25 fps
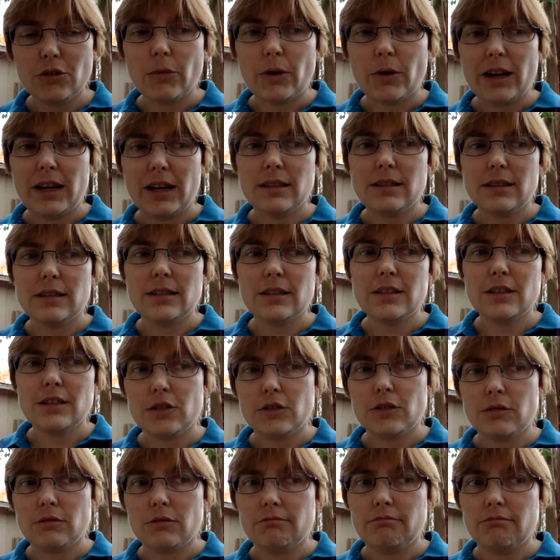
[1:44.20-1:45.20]
to write
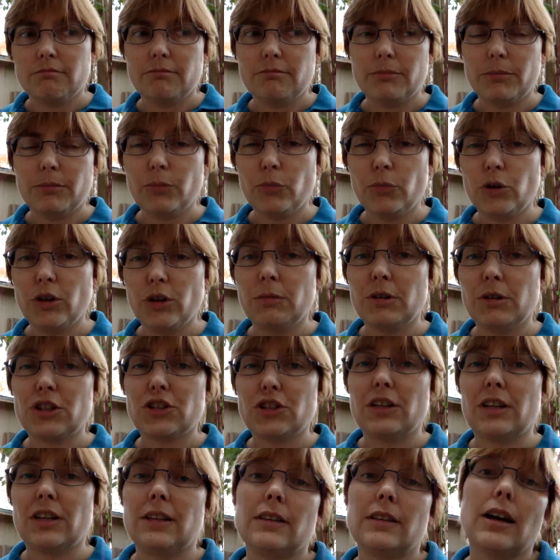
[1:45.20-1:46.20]
this pretty
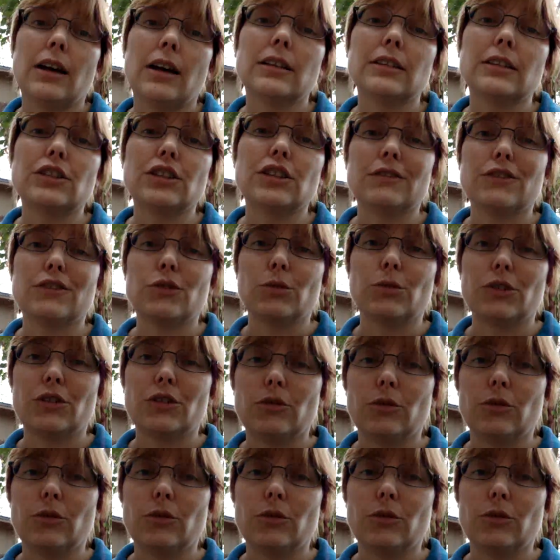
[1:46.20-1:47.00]
much an anthology of short